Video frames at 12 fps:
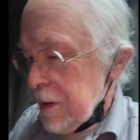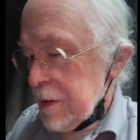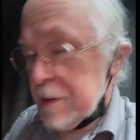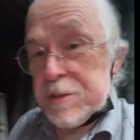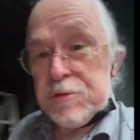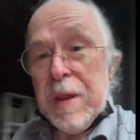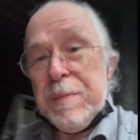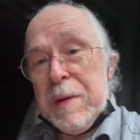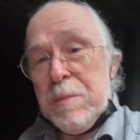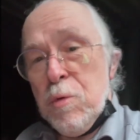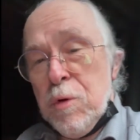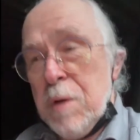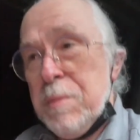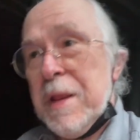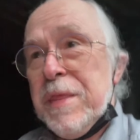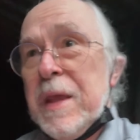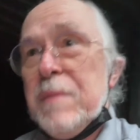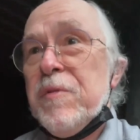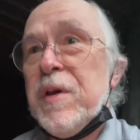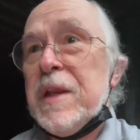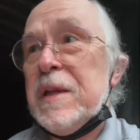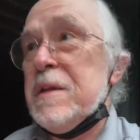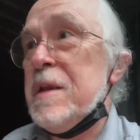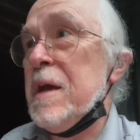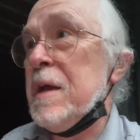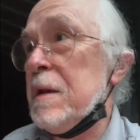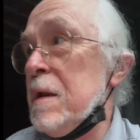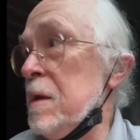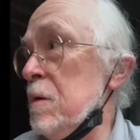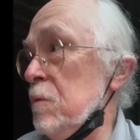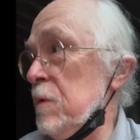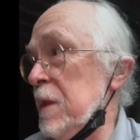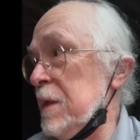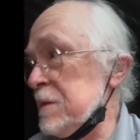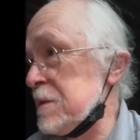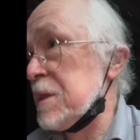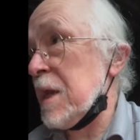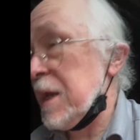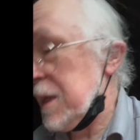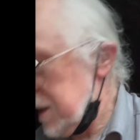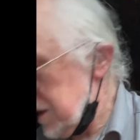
scraping more, but I think I'm finally done with the inside